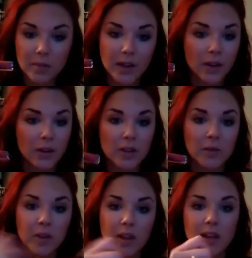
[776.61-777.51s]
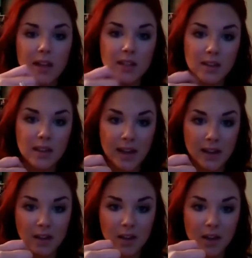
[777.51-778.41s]
It goes on really easily like a
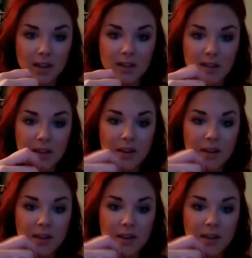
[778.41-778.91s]
gloss,